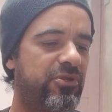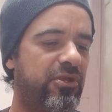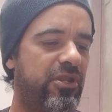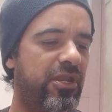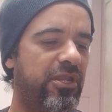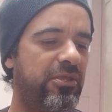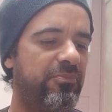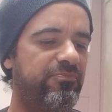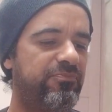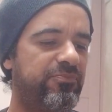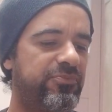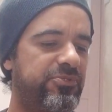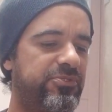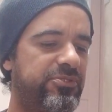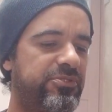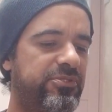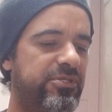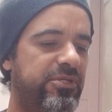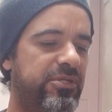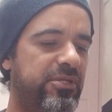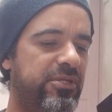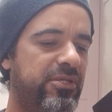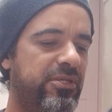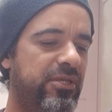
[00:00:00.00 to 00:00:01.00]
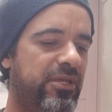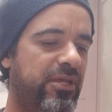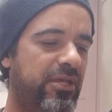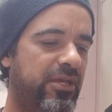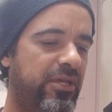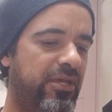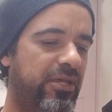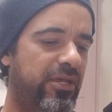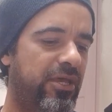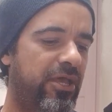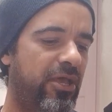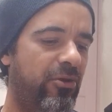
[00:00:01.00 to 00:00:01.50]
clips,
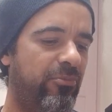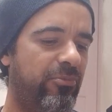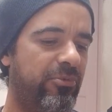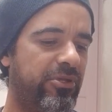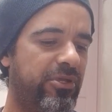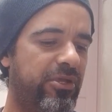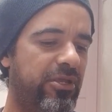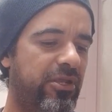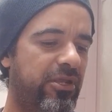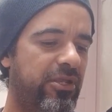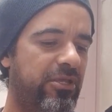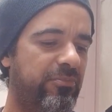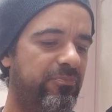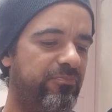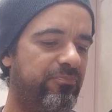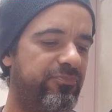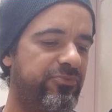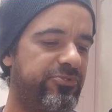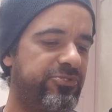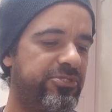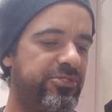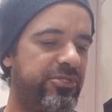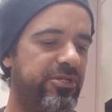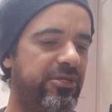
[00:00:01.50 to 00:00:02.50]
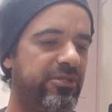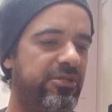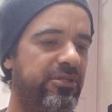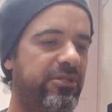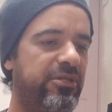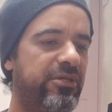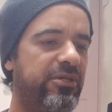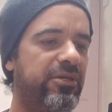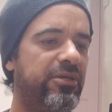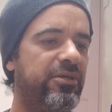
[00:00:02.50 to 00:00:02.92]
helmet clips, and